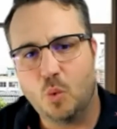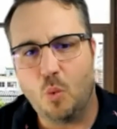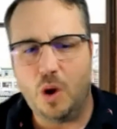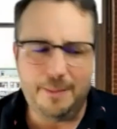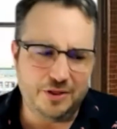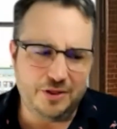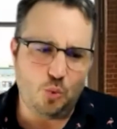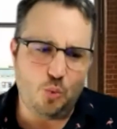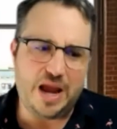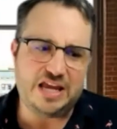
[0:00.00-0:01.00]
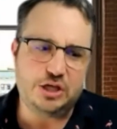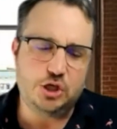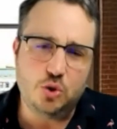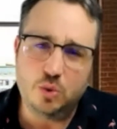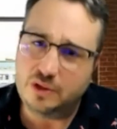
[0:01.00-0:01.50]
What about the way
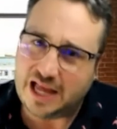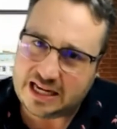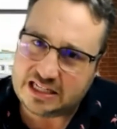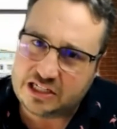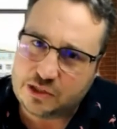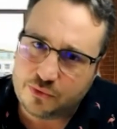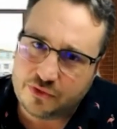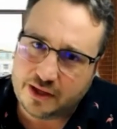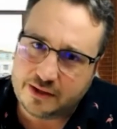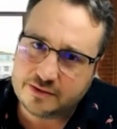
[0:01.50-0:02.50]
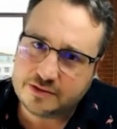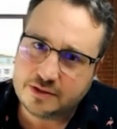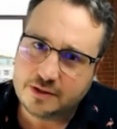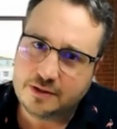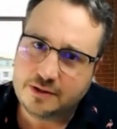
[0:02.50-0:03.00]
you like to do things?
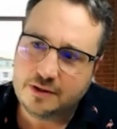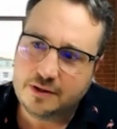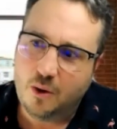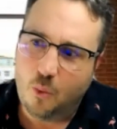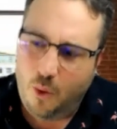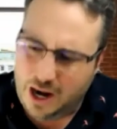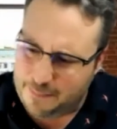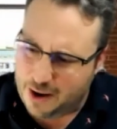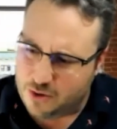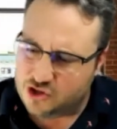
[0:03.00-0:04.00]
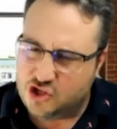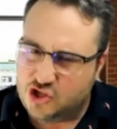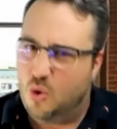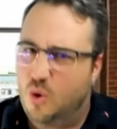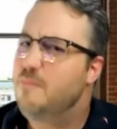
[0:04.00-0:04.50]
What about
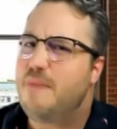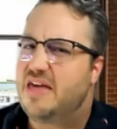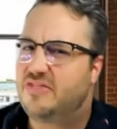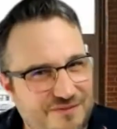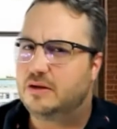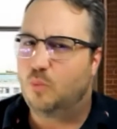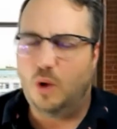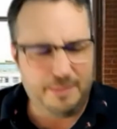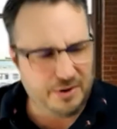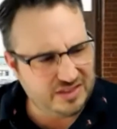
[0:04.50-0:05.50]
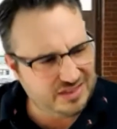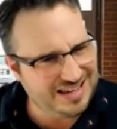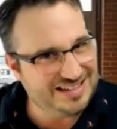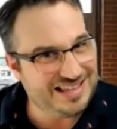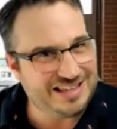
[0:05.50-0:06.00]
your method? What about the
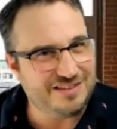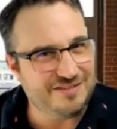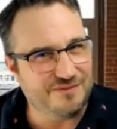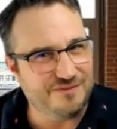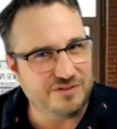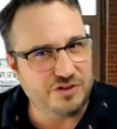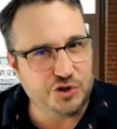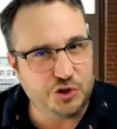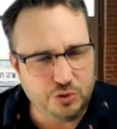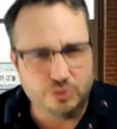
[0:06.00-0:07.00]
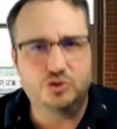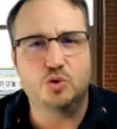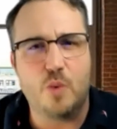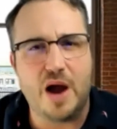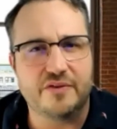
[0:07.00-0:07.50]
things that you
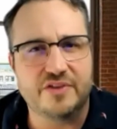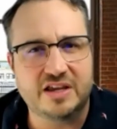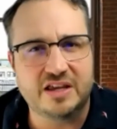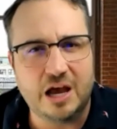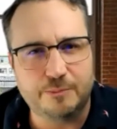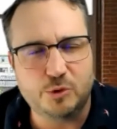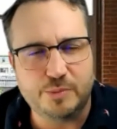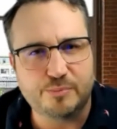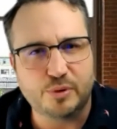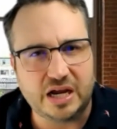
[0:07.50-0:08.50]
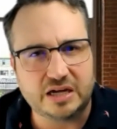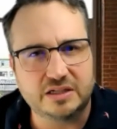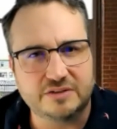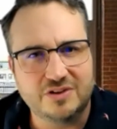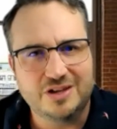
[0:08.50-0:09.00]
do well that can help you be
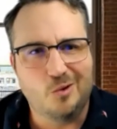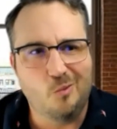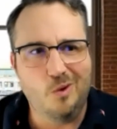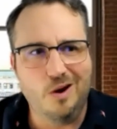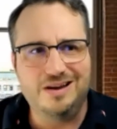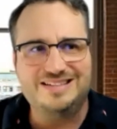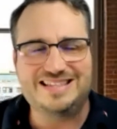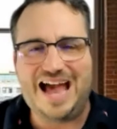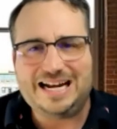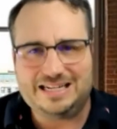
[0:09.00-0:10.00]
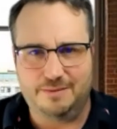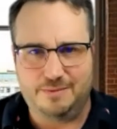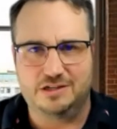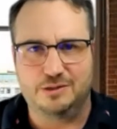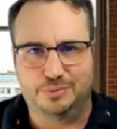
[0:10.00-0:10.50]
productive? Where does that
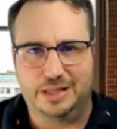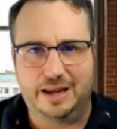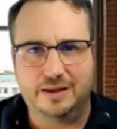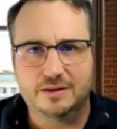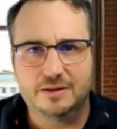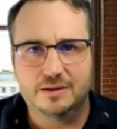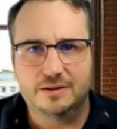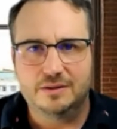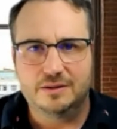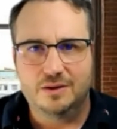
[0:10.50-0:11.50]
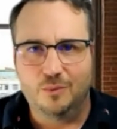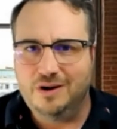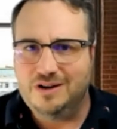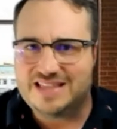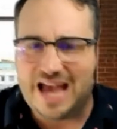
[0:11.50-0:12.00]
come into play?
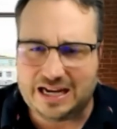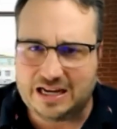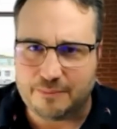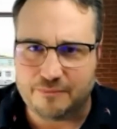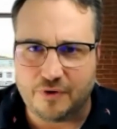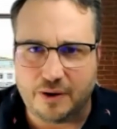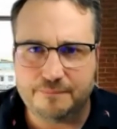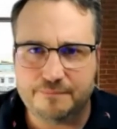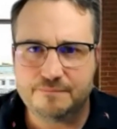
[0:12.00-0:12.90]
Where does that come from?